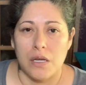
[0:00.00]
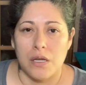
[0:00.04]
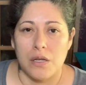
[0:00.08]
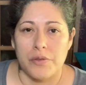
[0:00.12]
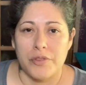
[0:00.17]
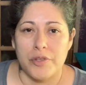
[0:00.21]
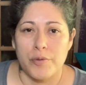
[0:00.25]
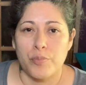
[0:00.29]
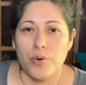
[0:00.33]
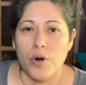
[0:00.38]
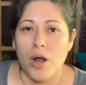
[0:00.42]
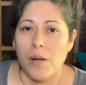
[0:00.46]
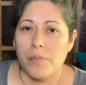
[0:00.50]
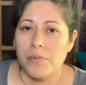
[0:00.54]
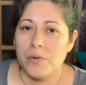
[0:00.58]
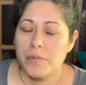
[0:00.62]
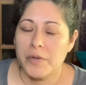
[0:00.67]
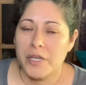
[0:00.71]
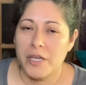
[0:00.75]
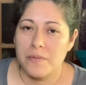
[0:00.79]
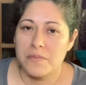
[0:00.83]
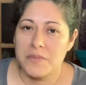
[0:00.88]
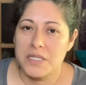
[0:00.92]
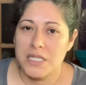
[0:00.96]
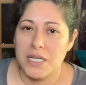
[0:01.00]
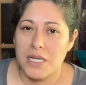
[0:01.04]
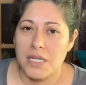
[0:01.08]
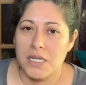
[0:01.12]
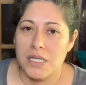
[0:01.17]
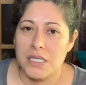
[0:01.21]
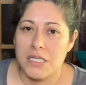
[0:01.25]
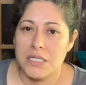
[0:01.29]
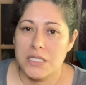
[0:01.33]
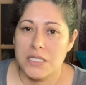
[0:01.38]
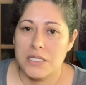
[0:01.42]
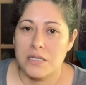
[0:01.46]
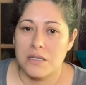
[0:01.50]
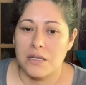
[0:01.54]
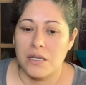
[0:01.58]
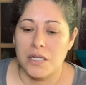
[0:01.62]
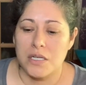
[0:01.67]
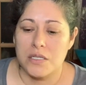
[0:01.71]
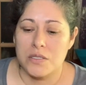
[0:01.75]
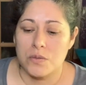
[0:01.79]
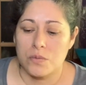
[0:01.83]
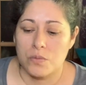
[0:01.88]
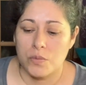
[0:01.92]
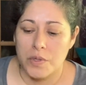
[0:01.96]
The problem comes in
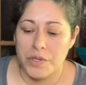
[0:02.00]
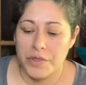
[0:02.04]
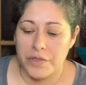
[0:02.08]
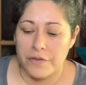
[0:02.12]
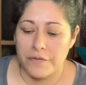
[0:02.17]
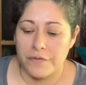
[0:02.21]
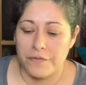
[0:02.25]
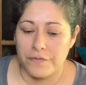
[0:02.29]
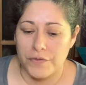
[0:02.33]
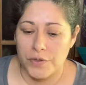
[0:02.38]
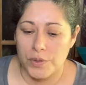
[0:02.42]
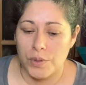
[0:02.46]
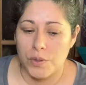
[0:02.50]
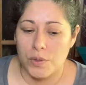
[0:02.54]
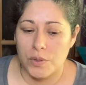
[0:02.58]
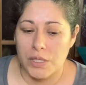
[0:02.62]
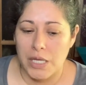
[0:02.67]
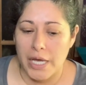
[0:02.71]
is with the food.